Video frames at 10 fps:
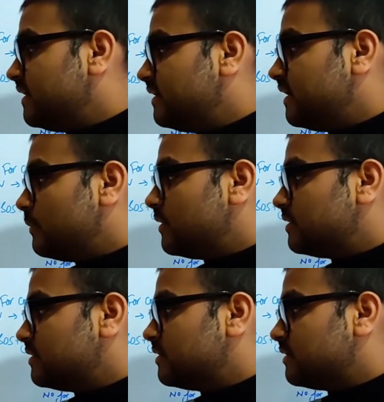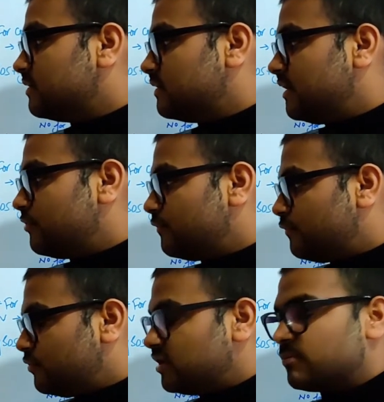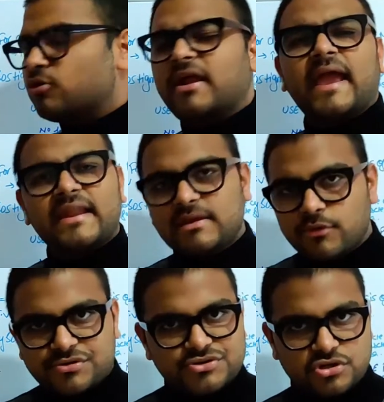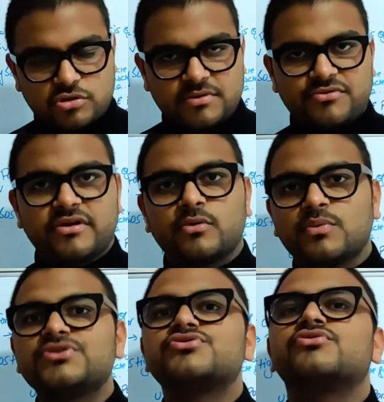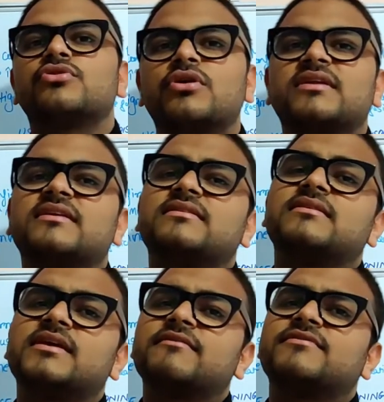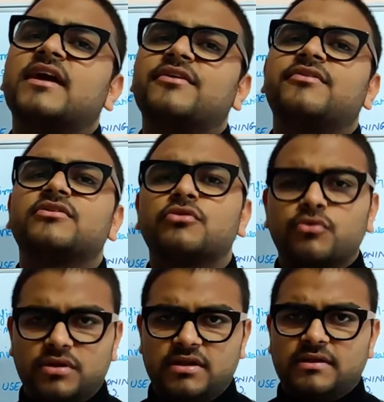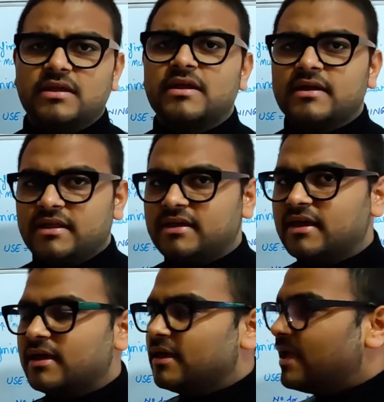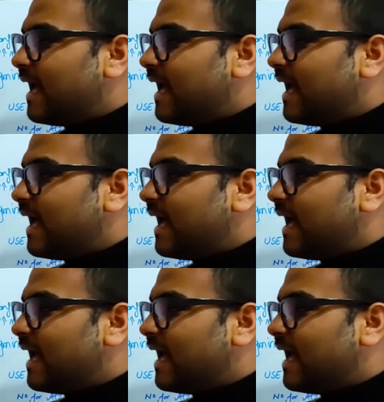be given, the endrophonium or any water soluble drug, we should not give that drug orally. Okay,